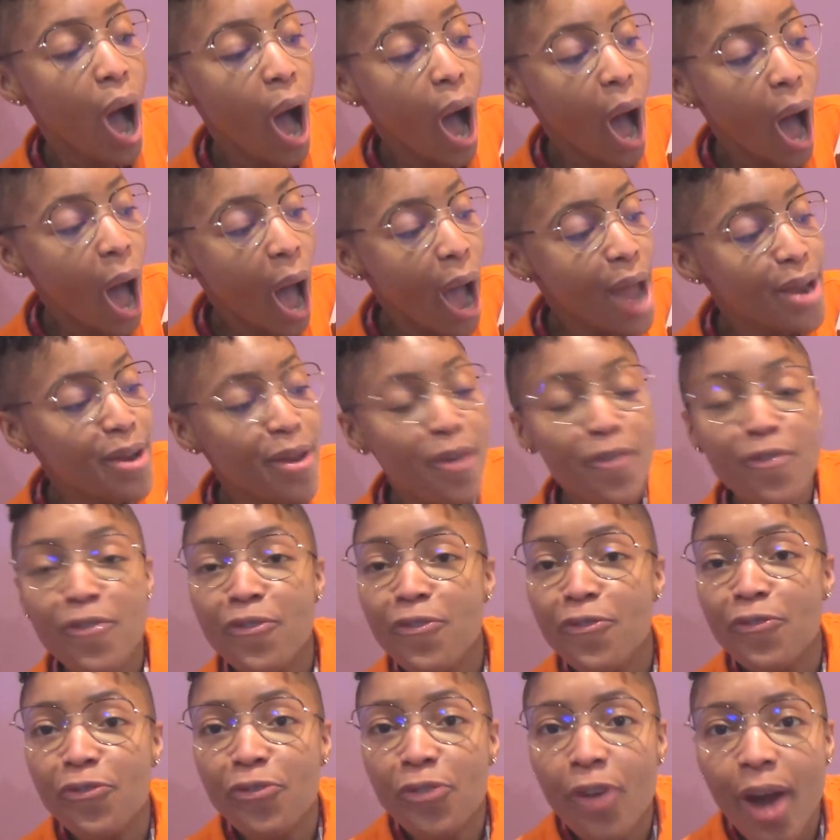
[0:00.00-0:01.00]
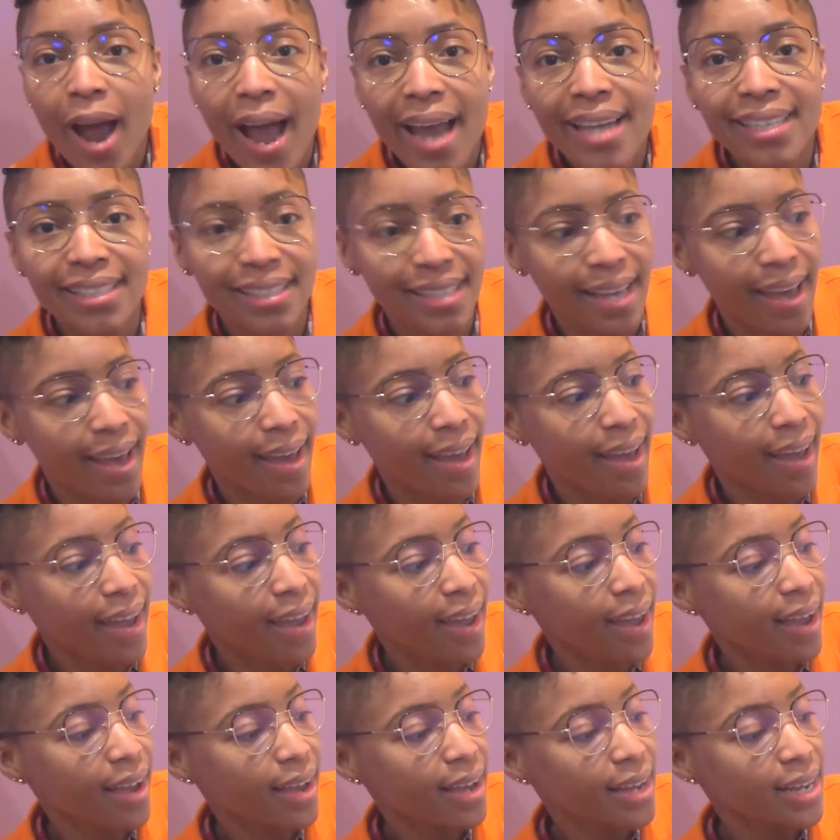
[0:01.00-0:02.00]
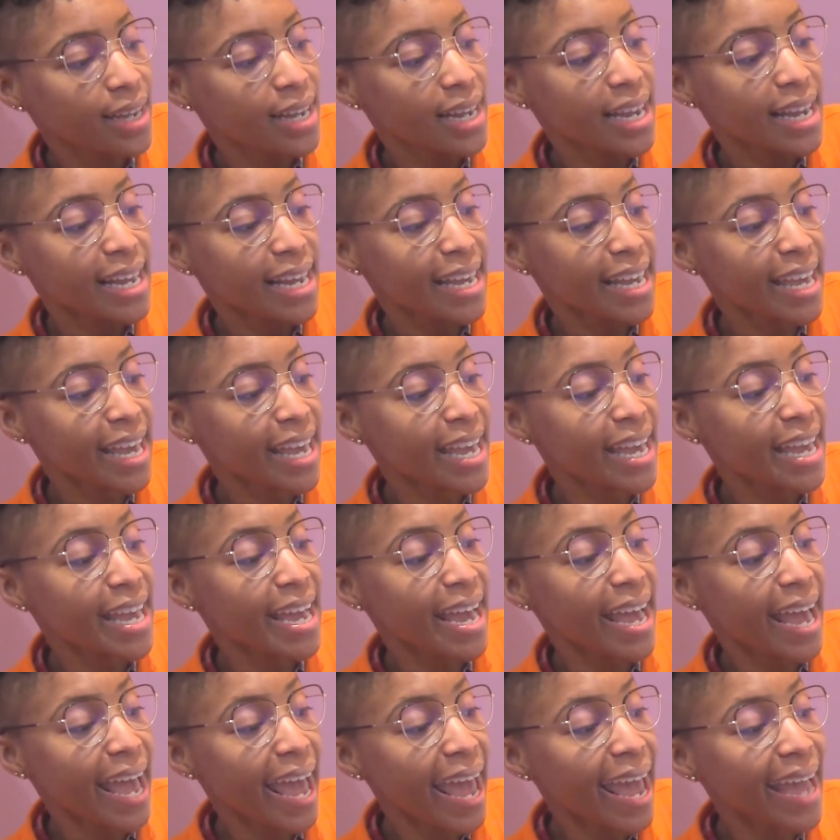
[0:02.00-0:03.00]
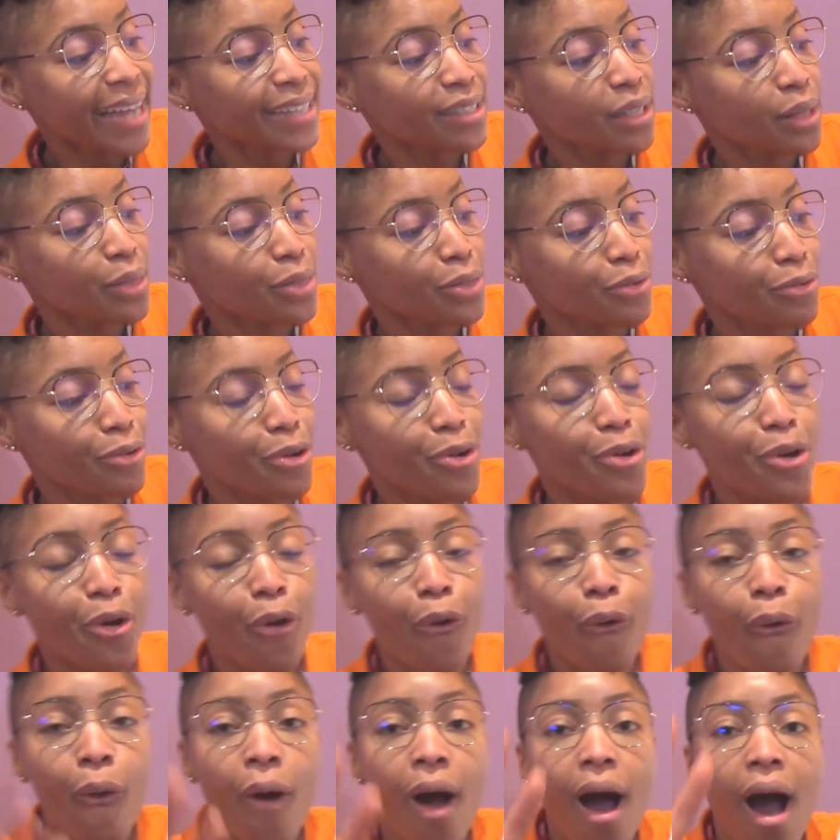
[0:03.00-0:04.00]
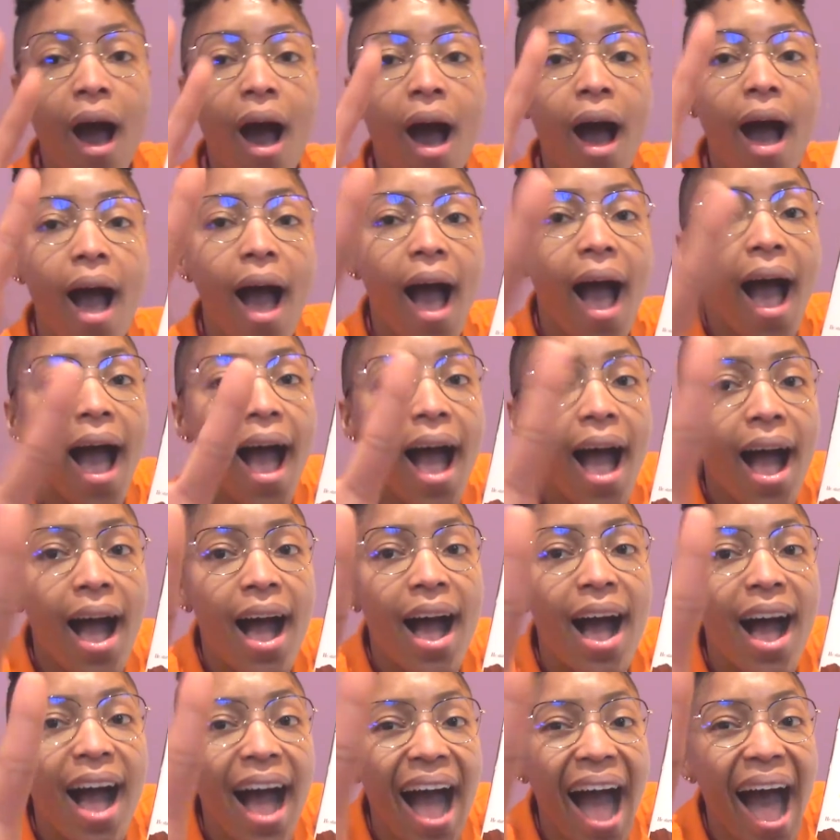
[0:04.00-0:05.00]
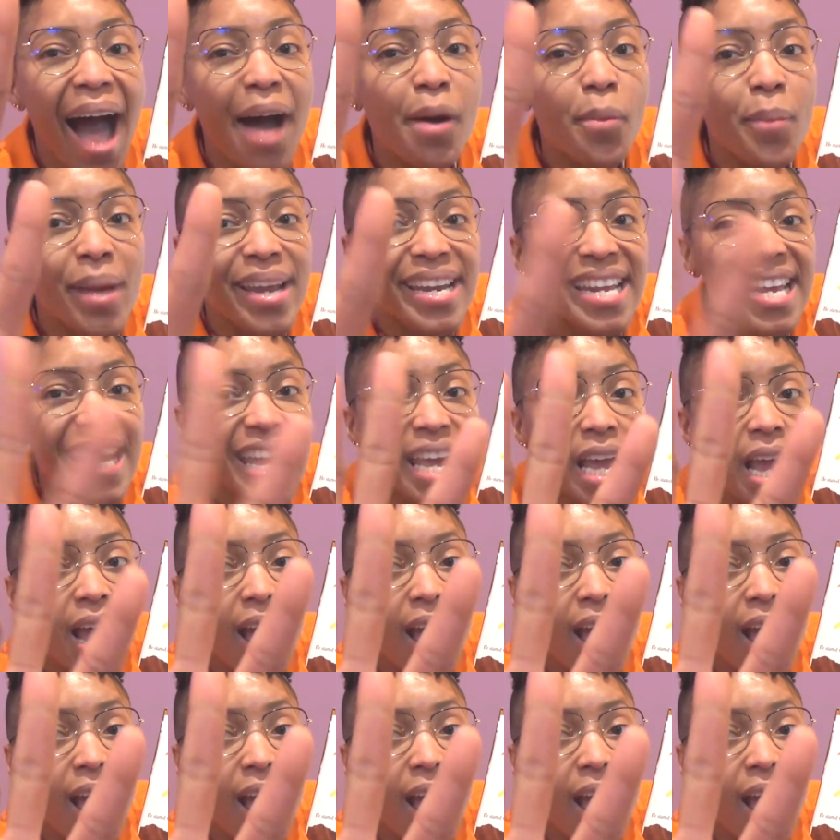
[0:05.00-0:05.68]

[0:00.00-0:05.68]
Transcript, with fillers: On Friday, he ate through how many?